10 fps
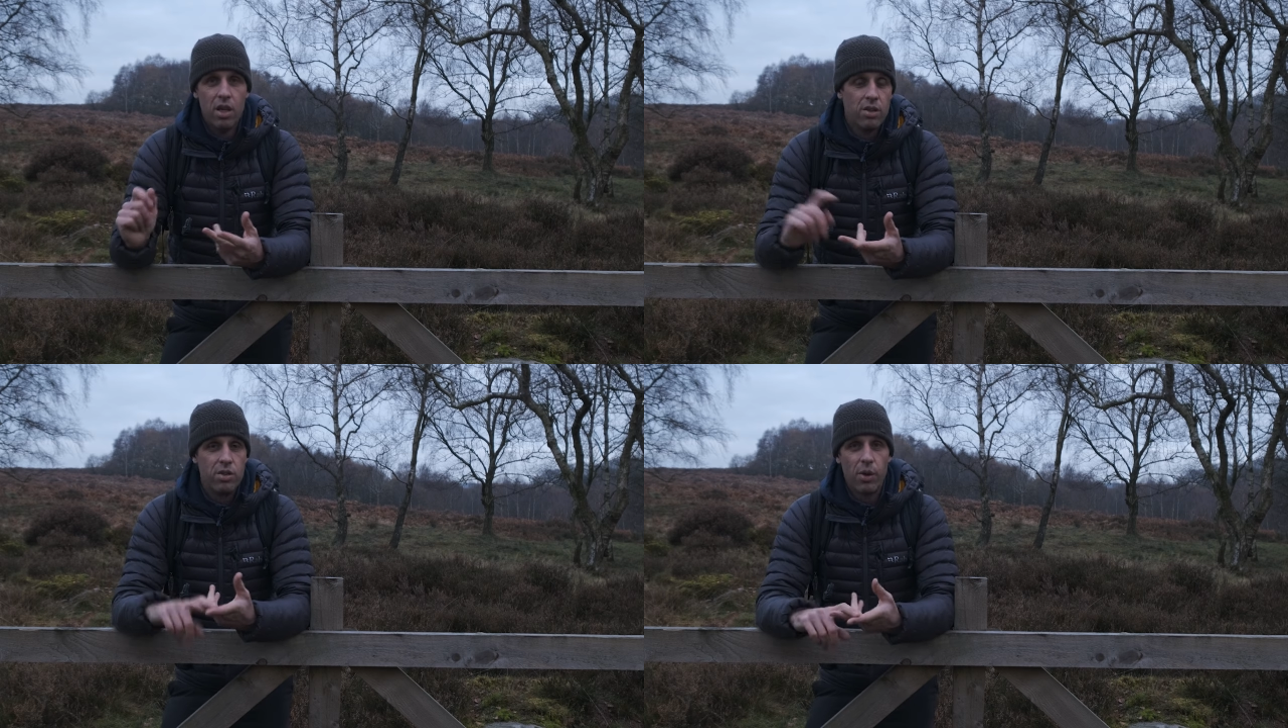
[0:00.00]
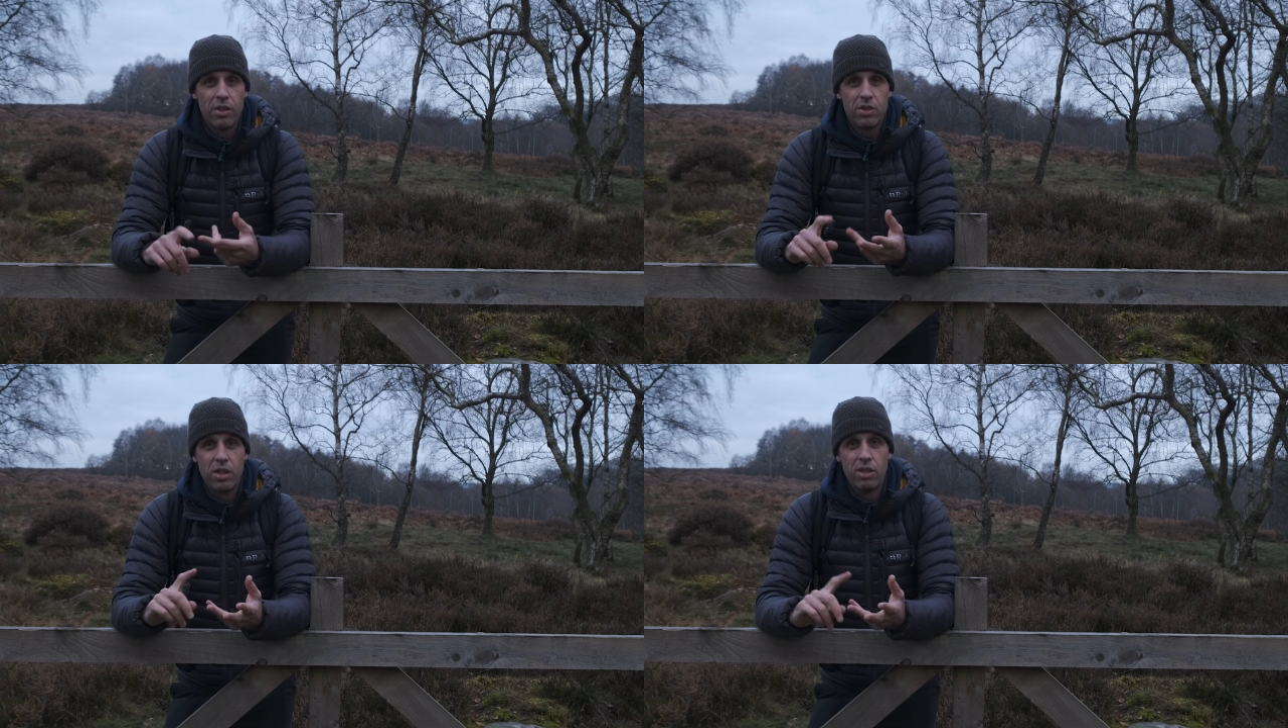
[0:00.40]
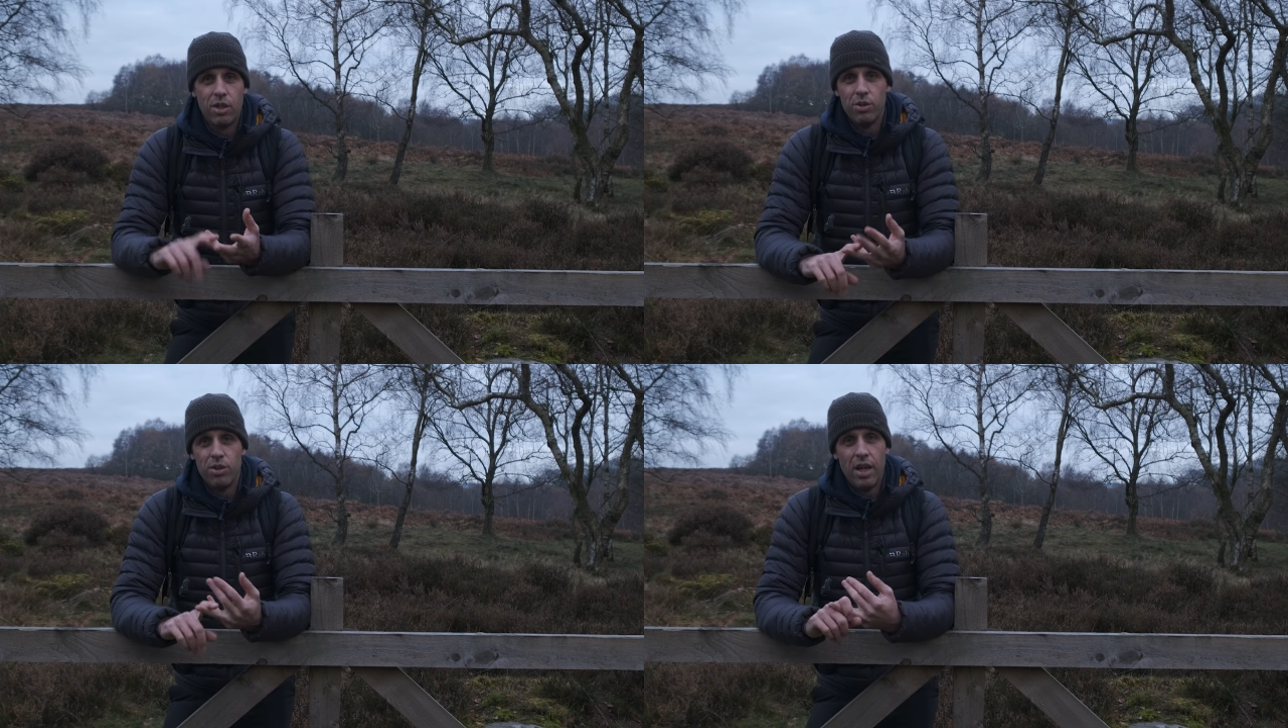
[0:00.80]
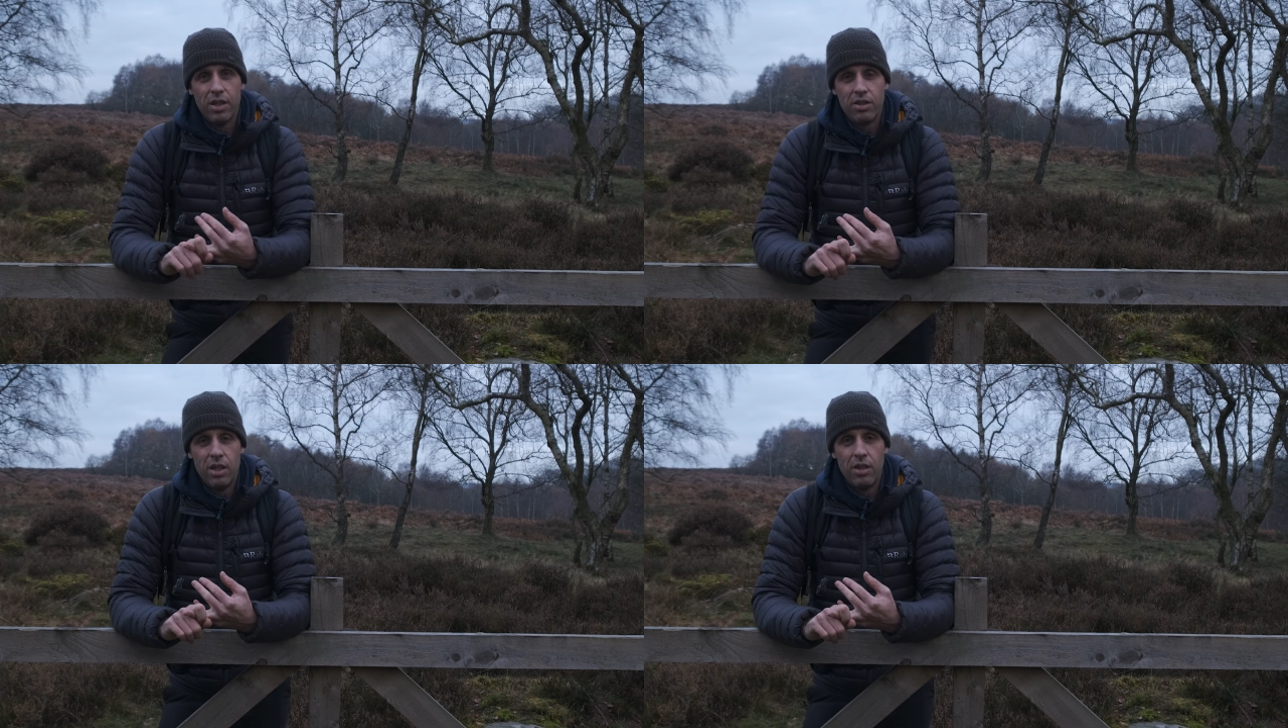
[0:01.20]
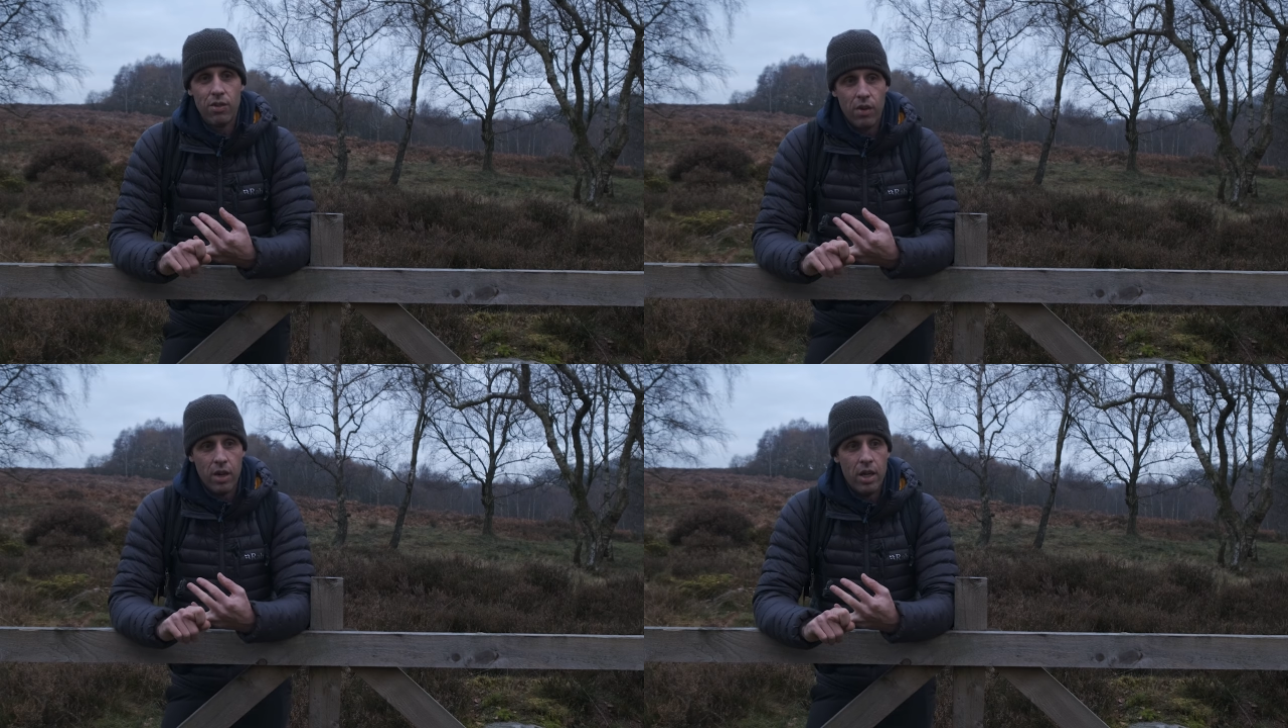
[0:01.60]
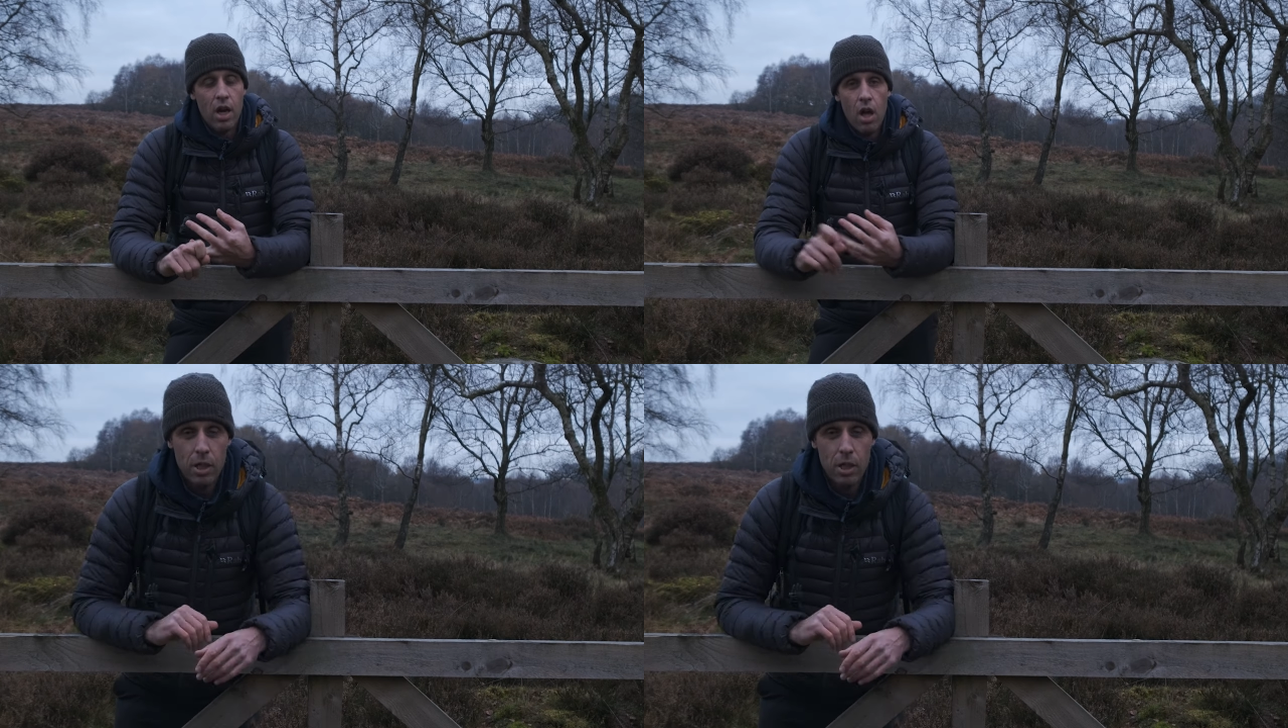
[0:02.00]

the two X T twos and the X T three.